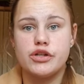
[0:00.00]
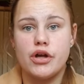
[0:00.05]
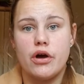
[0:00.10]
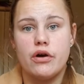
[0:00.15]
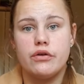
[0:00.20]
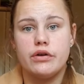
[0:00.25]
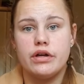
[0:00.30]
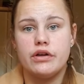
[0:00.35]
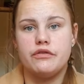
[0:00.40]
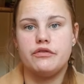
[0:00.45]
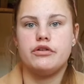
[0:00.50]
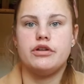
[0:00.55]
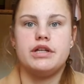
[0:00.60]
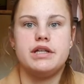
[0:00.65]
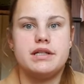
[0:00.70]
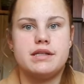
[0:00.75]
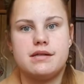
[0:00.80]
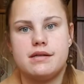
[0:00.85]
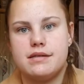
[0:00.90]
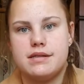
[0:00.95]
So if
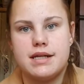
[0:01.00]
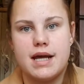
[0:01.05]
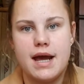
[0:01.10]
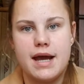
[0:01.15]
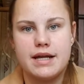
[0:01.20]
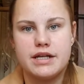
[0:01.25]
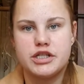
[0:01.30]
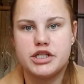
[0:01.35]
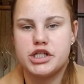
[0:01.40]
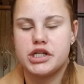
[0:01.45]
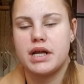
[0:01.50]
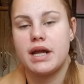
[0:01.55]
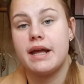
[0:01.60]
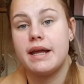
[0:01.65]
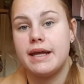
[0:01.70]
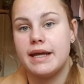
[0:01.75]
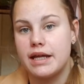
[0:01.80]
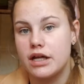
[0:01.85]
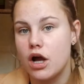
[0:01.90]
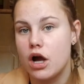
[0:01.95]
you need the date,
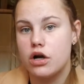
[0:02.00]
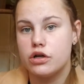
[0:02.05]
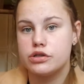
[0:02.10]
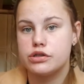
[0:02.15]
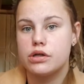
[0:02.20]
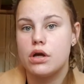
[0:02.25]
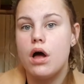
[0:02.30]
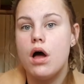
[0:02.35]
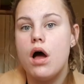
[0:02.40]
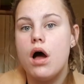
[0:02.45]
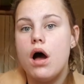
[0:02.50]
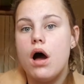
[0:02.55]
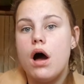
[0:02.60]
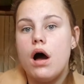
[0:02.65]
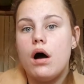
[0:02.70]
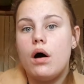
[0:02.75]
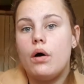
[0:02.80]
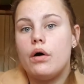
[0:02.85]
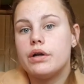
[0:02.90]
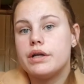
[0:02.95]
he goes
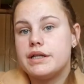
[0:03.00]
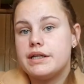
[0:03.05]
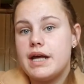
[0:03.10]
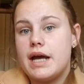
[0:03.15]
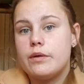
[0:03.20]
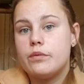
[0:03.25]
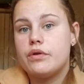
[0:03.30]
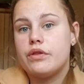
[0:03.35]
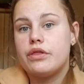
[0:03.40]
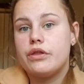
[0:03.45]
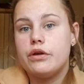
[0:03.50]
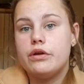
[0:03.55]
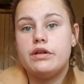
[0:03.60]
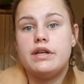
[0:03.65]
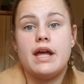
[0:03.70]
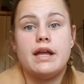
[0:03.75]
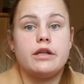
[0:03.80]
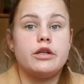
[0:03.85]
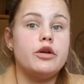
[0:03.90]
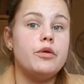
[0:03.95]
on a date with
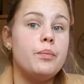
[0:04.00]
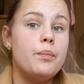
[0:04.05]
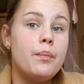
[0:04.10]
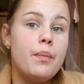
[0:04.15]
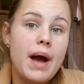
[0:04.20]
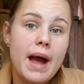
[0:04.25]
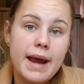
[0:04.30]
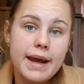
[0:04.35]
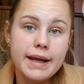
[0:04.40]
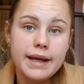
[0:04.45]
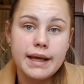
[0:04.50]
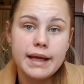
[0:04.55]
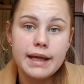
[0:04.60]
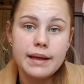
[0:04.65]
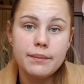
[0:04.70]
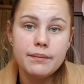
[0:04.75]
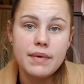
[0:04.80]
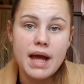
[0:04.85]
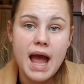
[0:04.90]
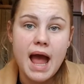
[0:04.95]
you, then you pay
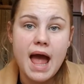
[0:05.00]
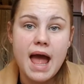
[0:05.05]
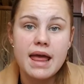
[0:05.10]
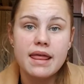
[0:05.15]
him.